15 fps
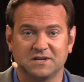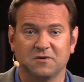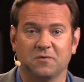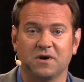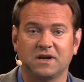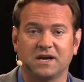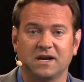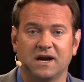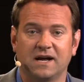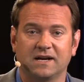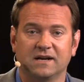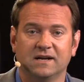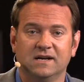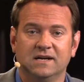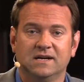that you're working
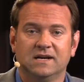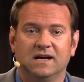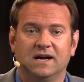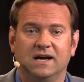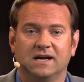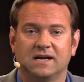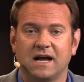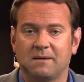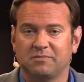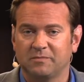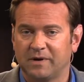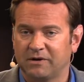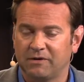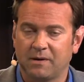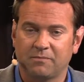on uh,
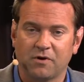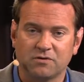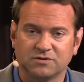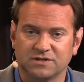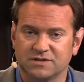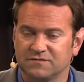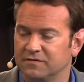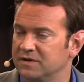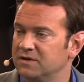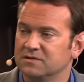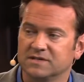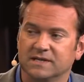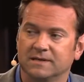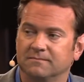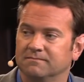complementary approaches for
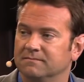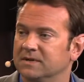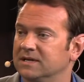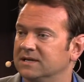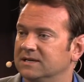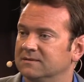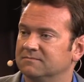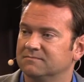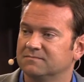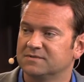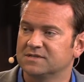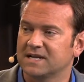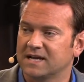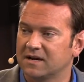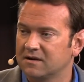using uh,
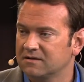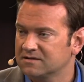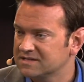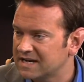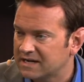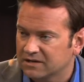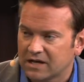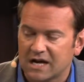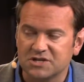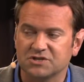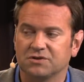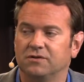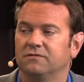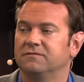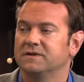psych-
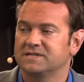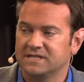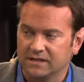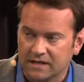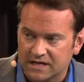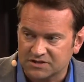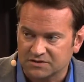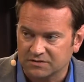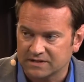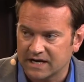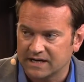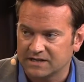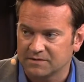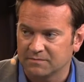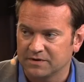psychological, physiological
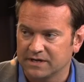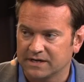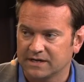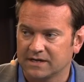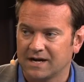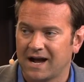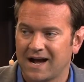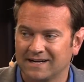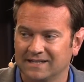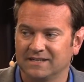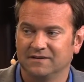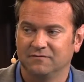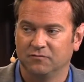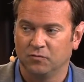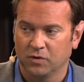data to predict
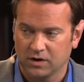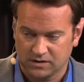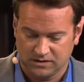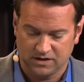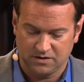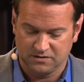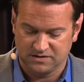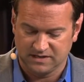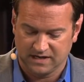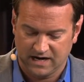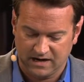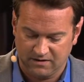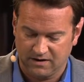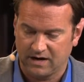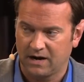cognitive workloads. And
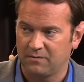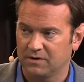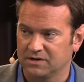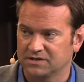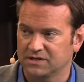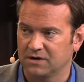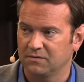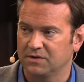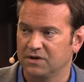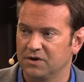Erin, I want to start with